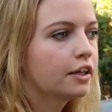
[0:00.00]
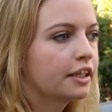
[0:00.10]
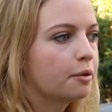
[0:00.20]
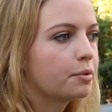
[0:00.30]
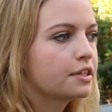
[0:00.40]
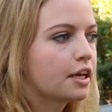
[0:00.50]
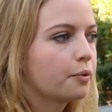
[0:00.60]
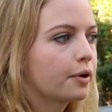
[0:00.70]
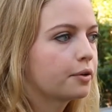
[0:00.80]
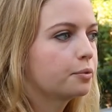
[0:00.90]
On campus,
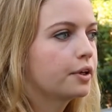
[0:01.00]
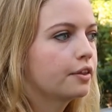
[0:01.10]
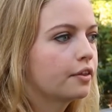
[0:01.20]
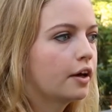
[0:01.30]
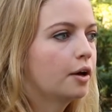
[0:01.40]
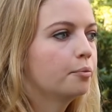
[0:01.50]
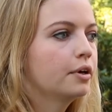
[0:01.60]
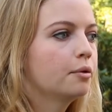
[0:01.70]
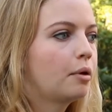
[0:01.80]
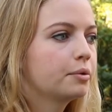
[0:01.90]
I work with
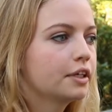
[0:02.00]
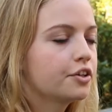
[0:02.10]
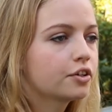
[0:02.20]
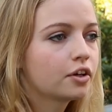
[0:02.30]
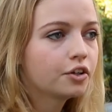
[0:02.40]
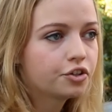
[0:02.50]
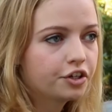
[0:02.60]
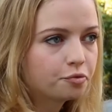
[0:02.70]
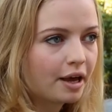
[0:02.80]
um, a publication called Change